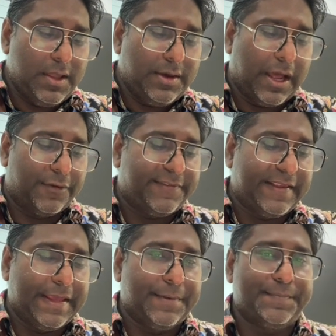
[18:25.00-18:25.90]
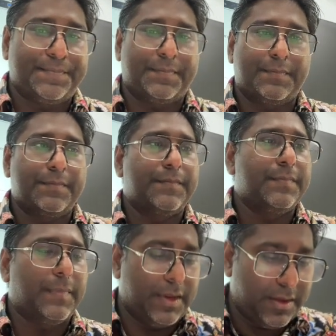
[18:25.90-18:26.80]
Now, C.
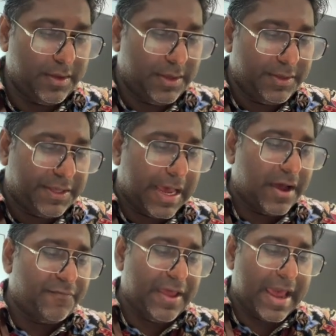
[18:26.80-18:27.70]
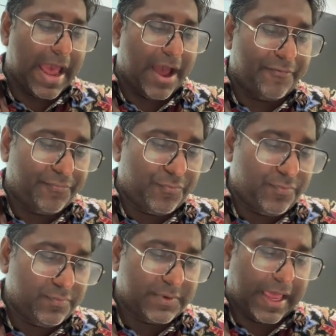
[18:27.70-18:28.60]
Here we have,
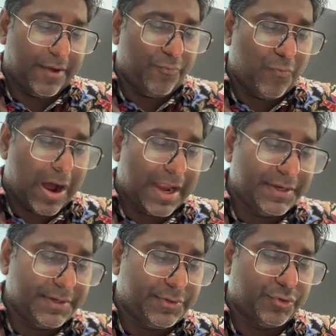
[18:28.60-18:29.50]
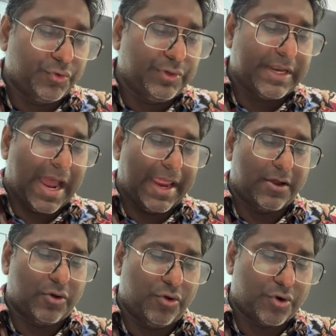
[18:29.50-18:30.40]
okay,
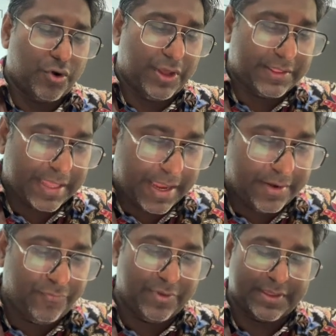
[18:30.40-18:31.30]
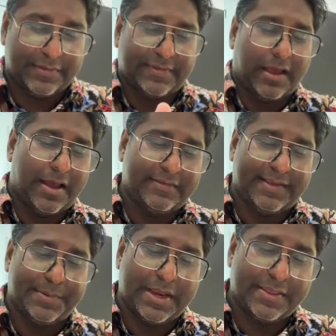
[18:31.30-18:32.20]
1,2-dichloroethane, which is
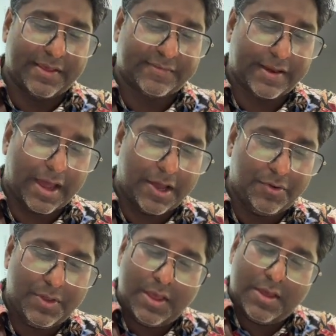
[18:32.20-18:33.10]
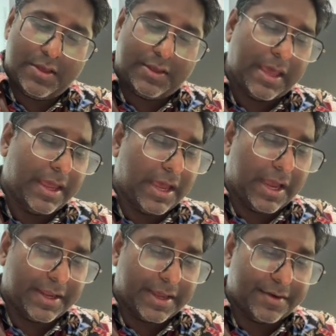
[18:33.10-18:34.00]
similar just now. Okay,
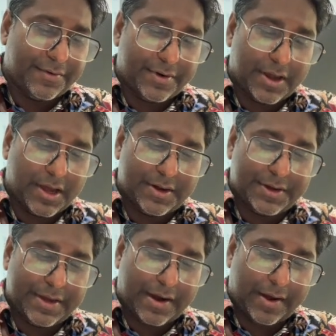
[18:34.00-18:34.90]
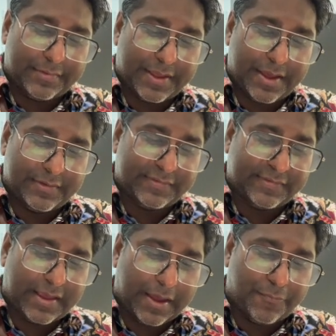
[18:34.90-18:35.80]
I can rewrite
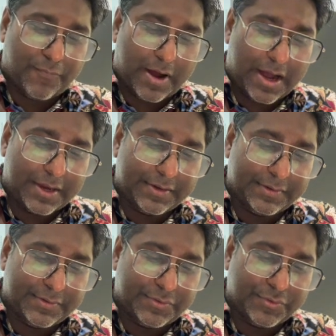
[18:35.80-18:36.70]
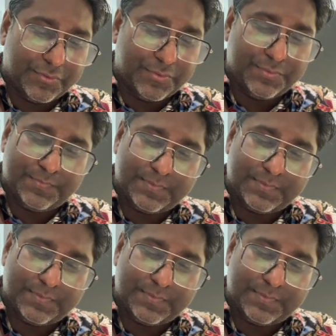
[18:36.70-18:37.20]
this, okay, 1, 2,